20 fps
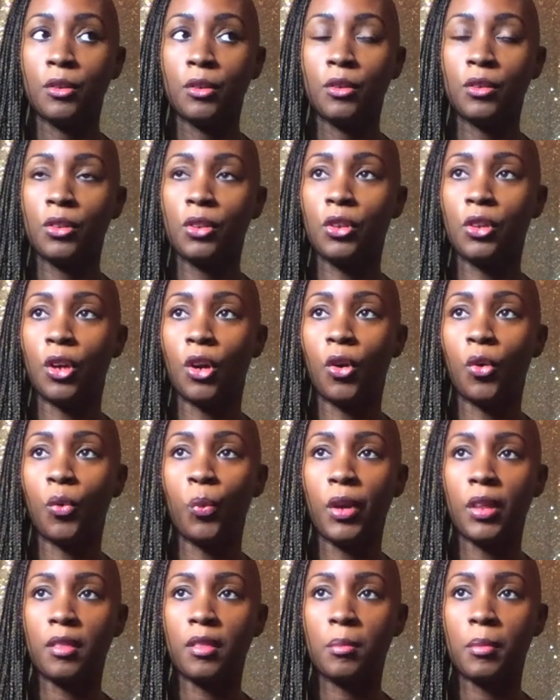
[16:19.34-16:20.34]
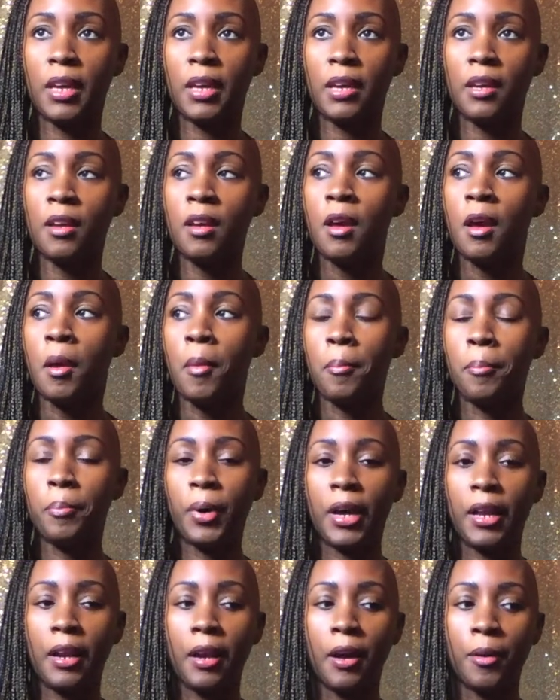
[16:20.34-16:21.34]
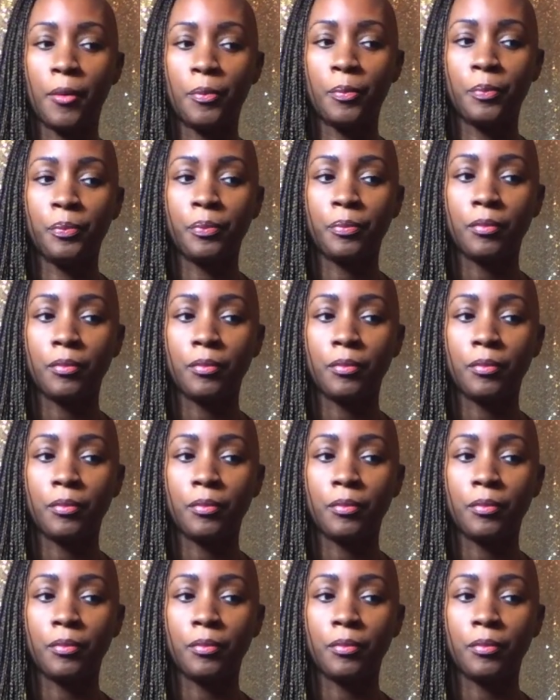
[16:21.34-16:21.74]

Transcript: you know, with me. But I